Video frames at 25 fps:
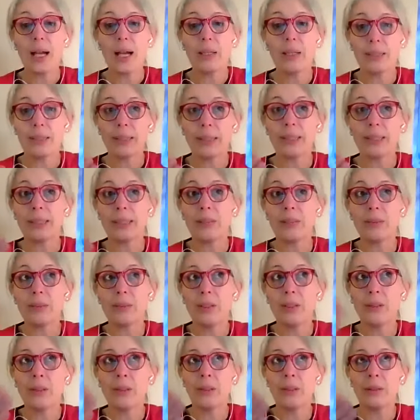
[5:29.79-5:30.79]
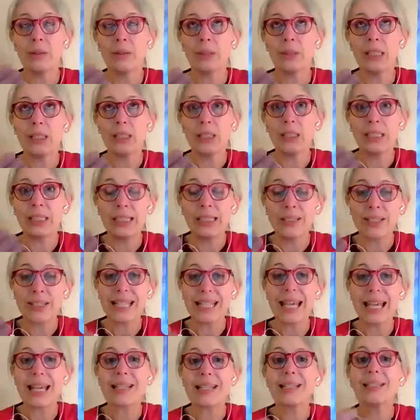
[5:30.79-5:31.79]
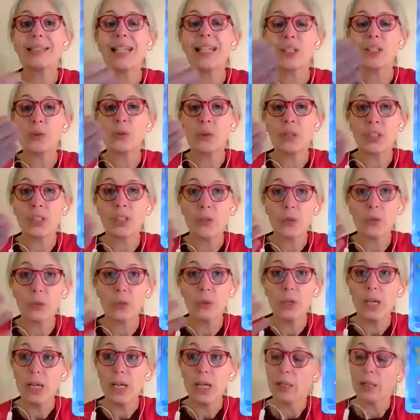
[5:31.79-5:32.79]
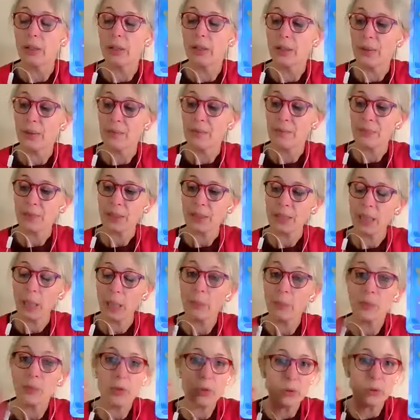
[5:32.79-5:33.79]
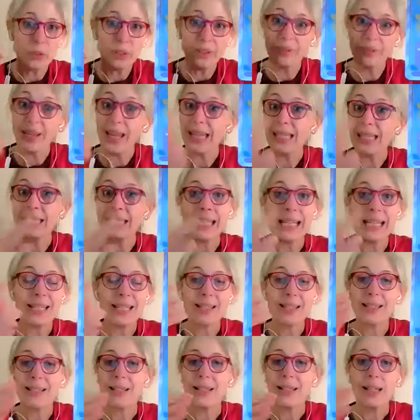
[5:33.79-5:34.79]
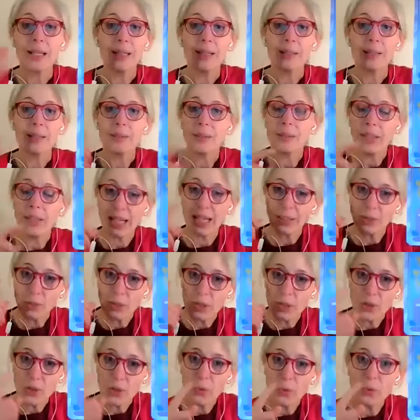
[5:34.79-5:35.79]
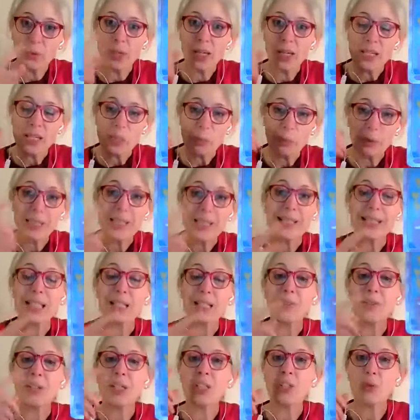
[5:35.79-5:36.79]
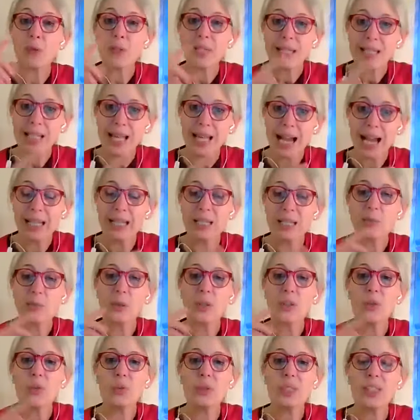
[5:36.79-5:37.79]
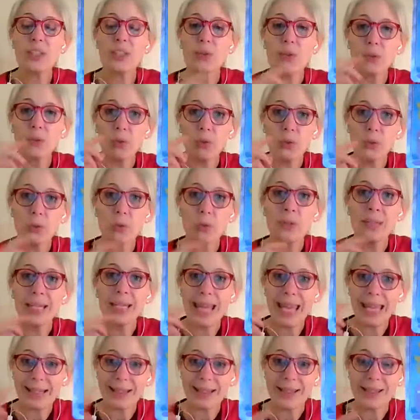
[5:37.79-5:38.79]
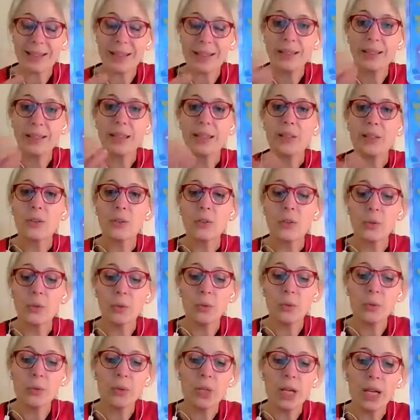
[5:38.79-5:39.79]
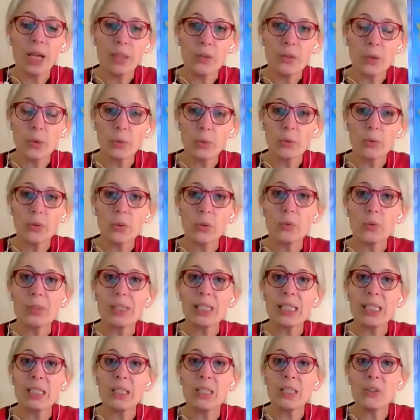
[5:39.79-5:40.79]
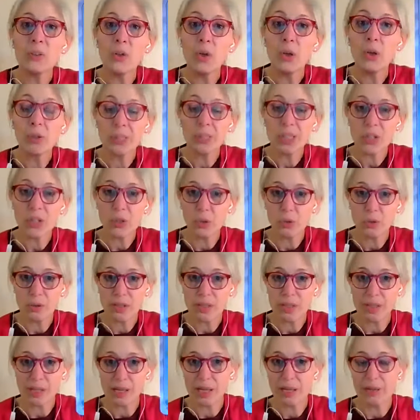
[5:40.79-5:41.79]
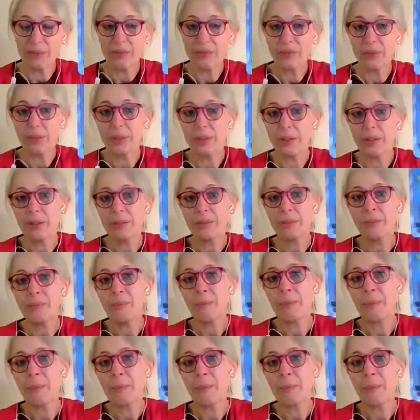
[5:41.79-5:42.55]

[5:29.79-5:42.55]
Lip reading: In the sense that they are going to come to your awareness. They are going to, spirit is giving you signs what you need to do next to really nourish yourself, you know?